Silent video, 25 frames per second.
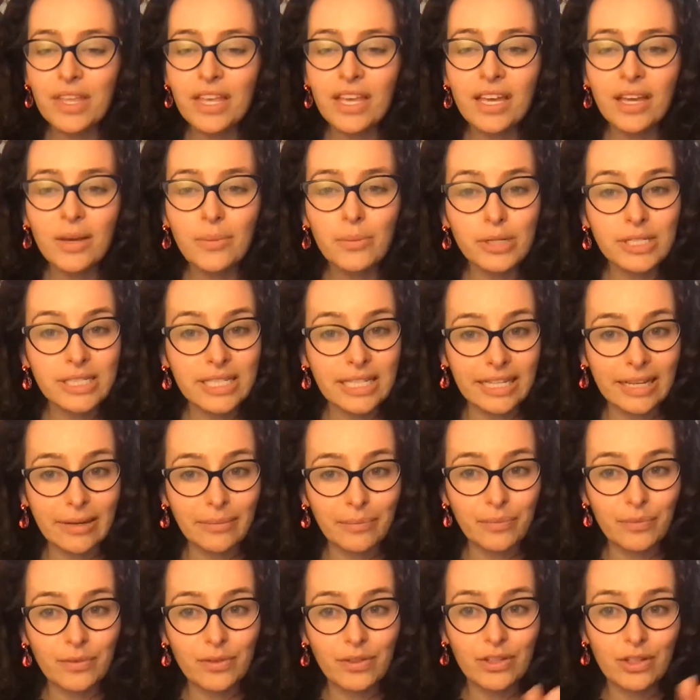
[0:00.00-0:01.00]
Priscilla,
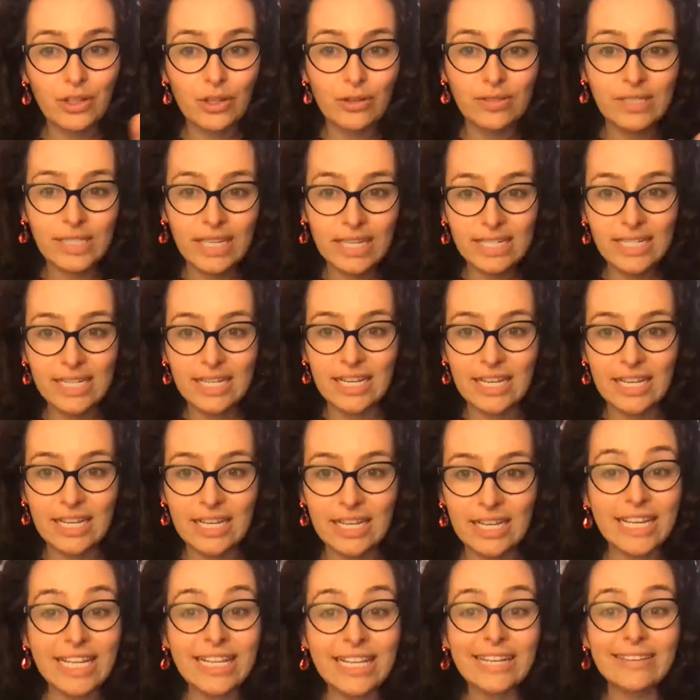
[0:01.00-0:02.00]
you said here your
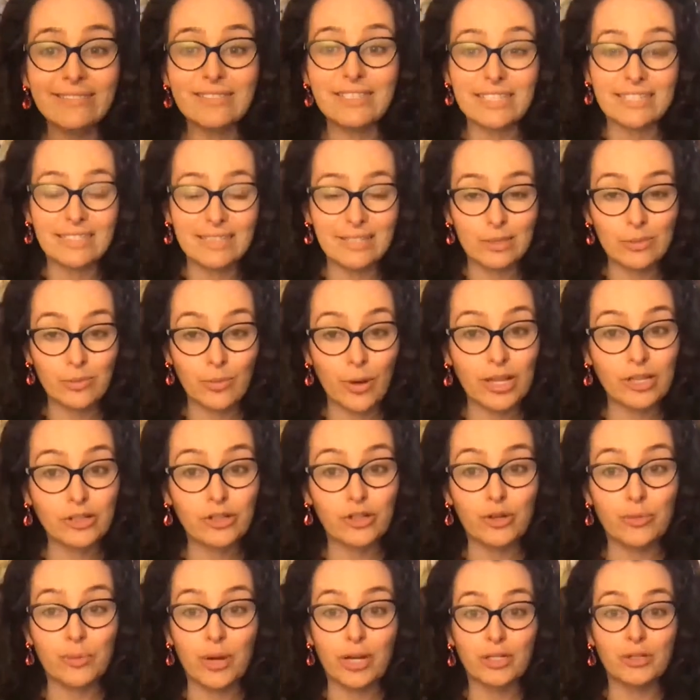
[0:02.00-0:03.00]
tea leaves didn't spread too
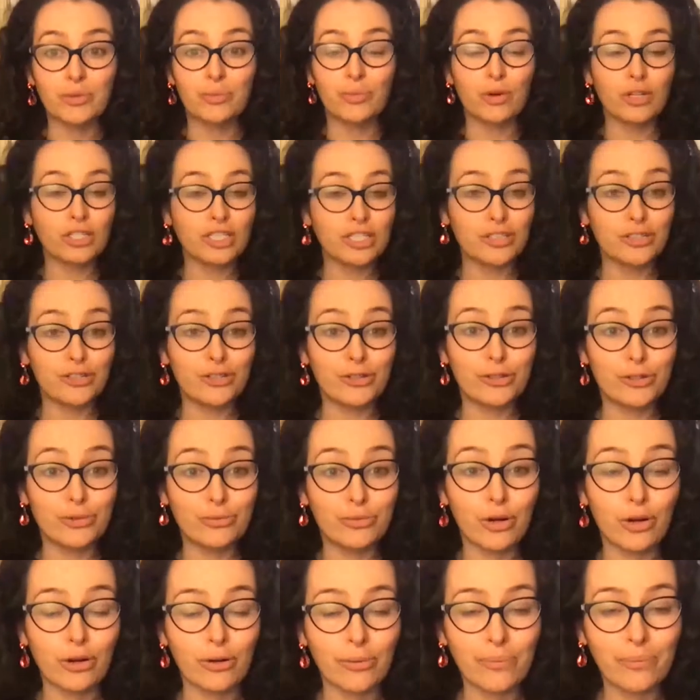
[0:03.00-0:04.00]
much. What did you do
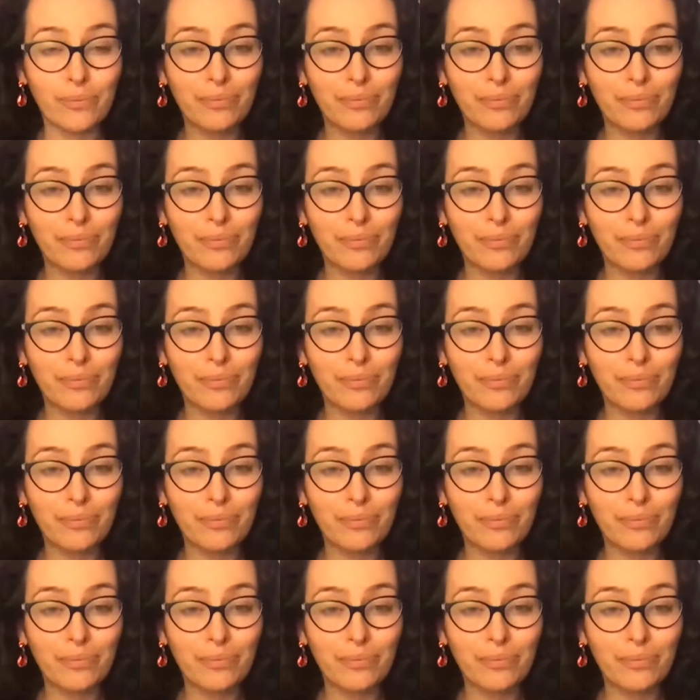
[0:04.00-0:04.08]
wrong?